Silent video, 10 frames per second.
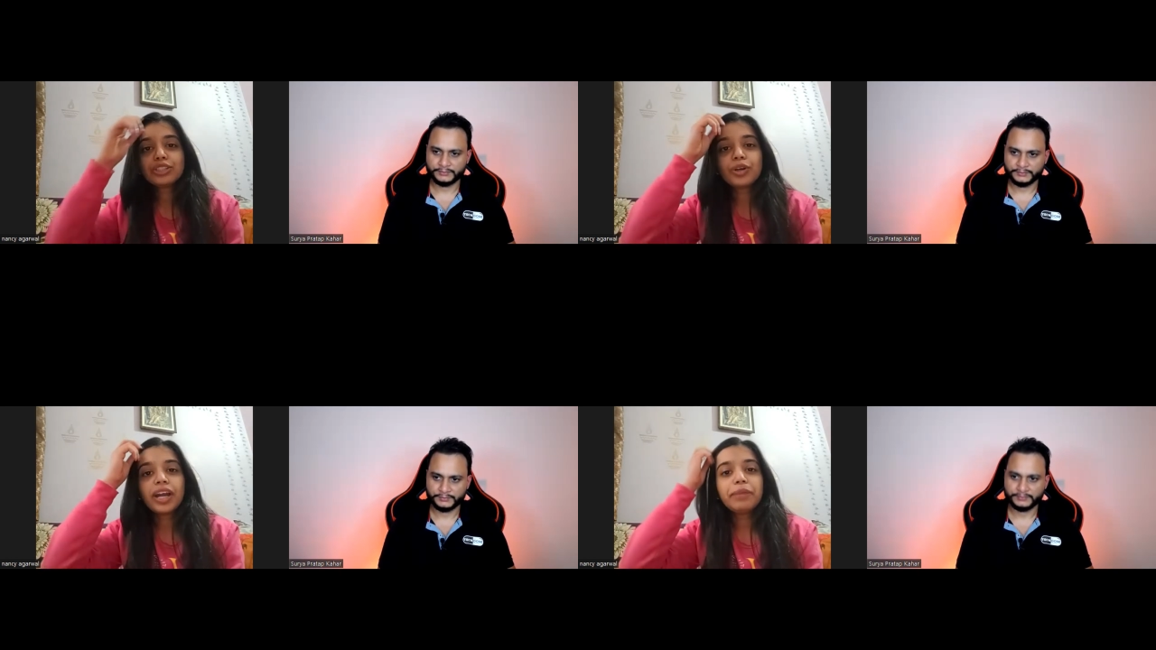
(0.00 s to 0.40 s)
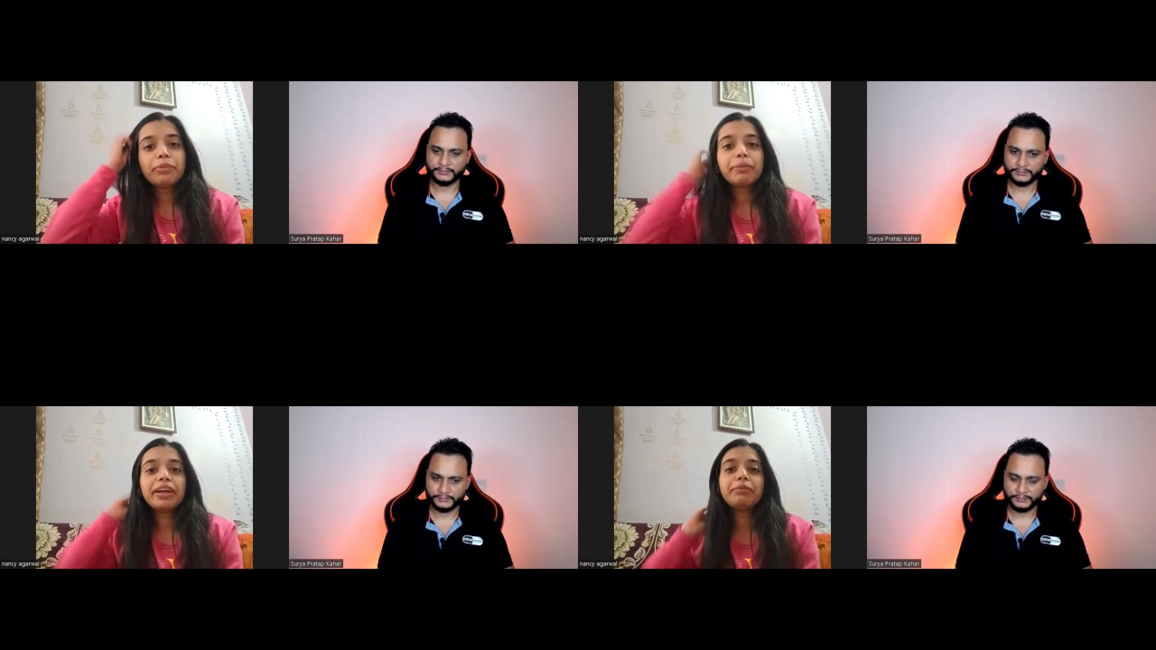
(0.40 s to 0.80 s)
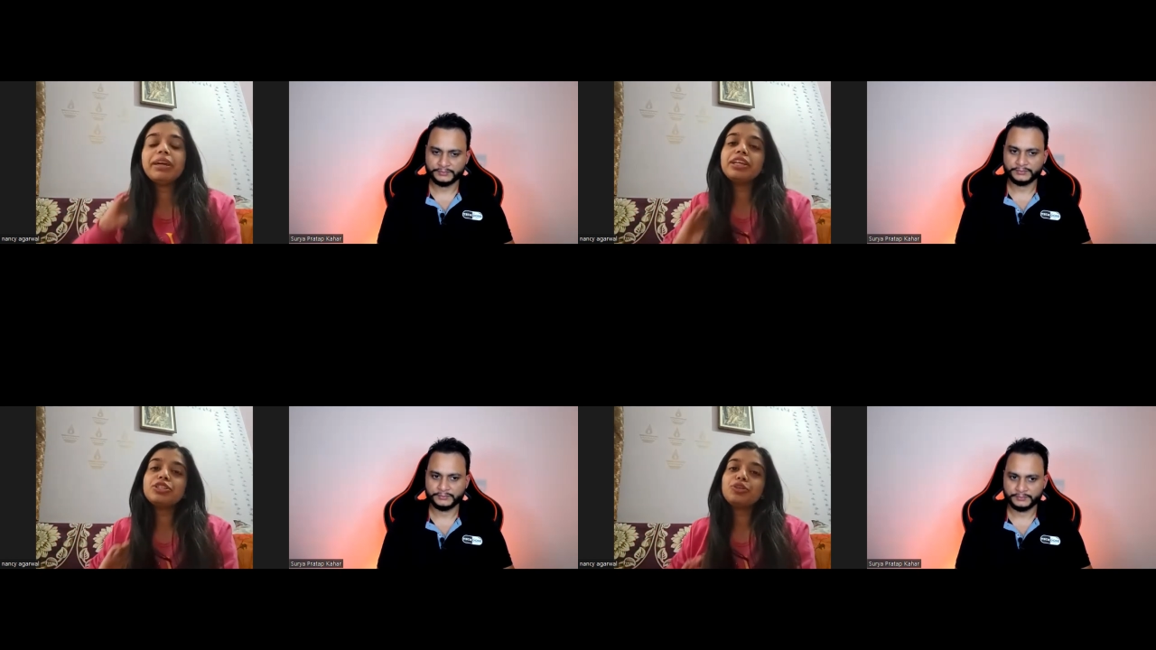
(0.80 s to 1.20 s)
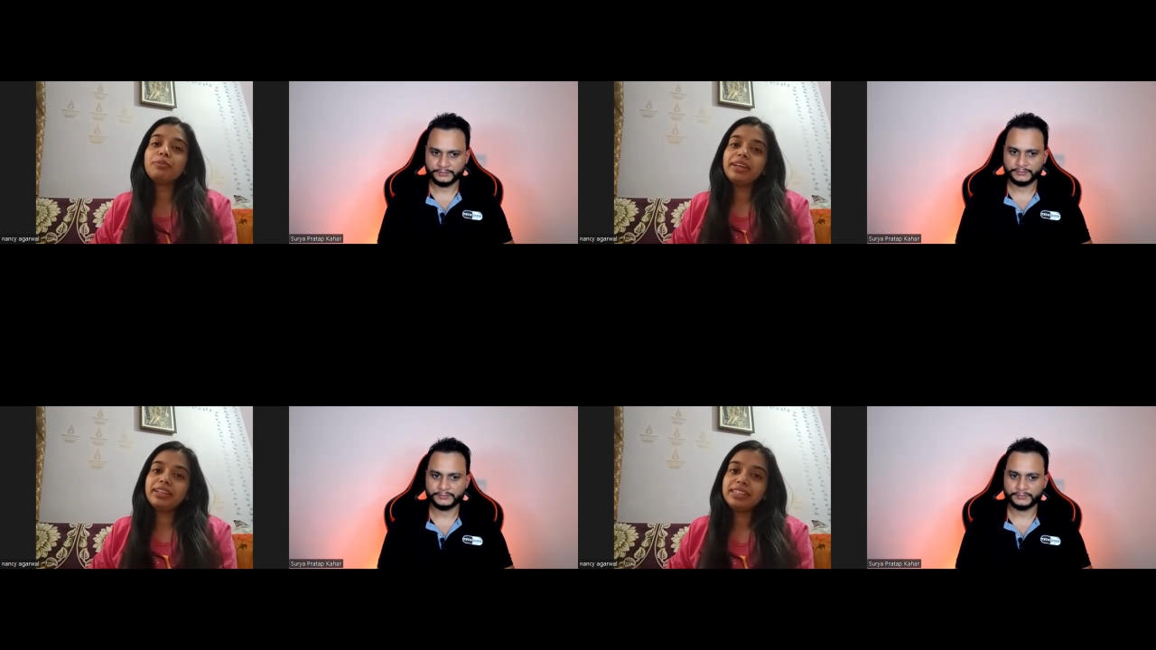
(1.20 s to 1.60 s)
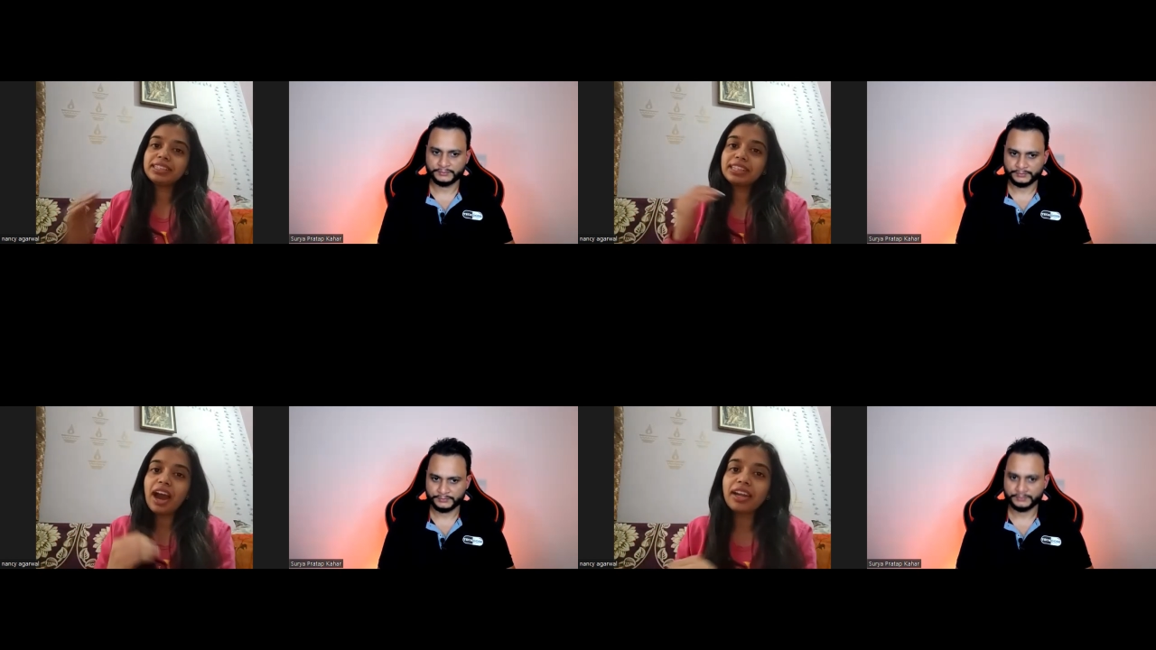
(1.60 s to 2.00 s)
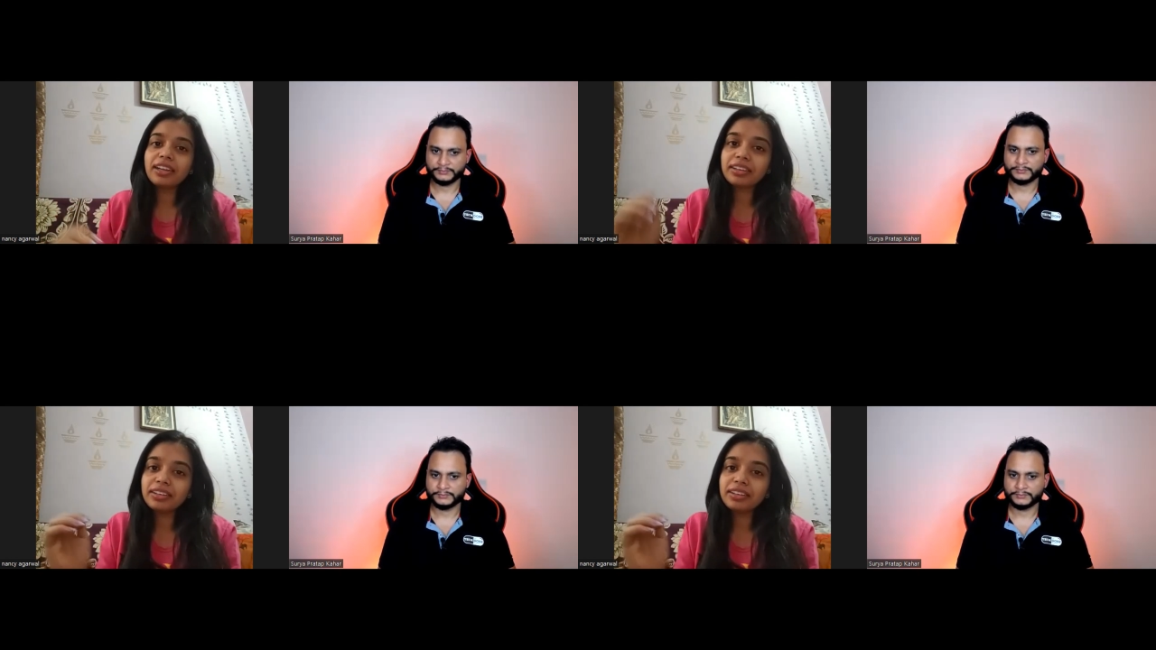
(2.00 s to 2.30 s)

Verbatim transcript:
Speaker 1: So I prepared my resume and I start